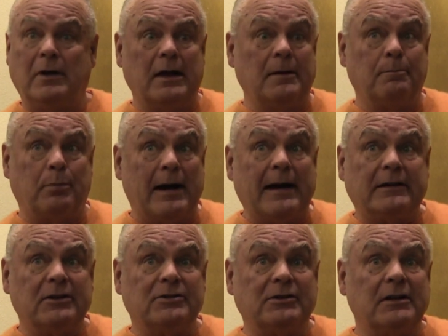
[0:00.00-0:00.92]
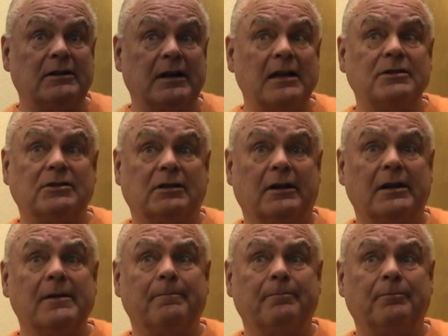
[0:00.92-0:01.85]
and practiced intensely,
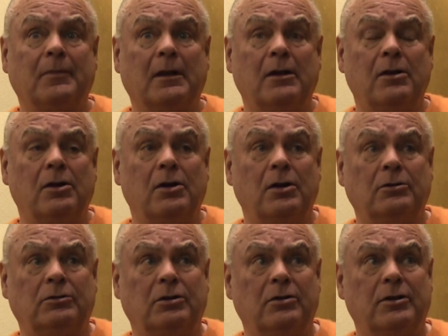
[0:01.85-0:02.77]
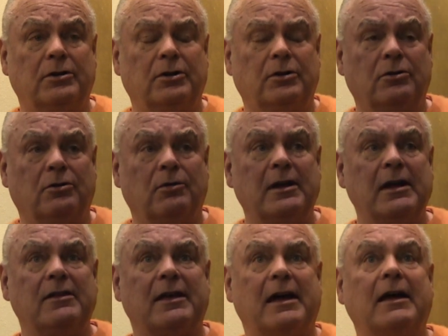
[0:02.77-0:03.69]
to the degree
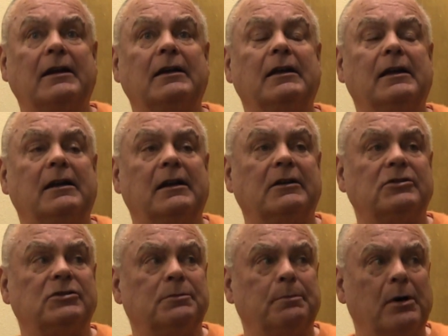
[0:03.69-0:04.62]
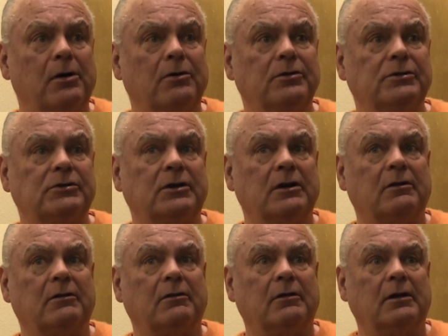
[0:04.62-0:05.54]
that it exposed
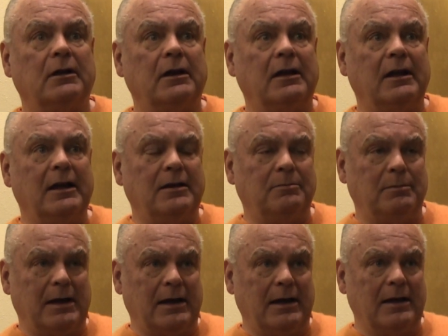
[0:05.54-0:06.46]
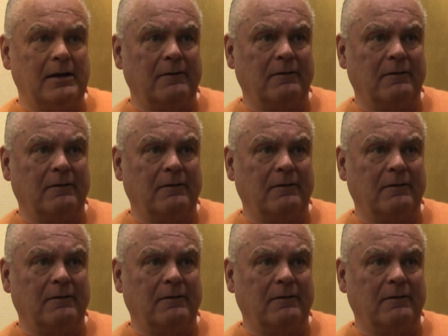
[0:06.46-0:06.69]
in me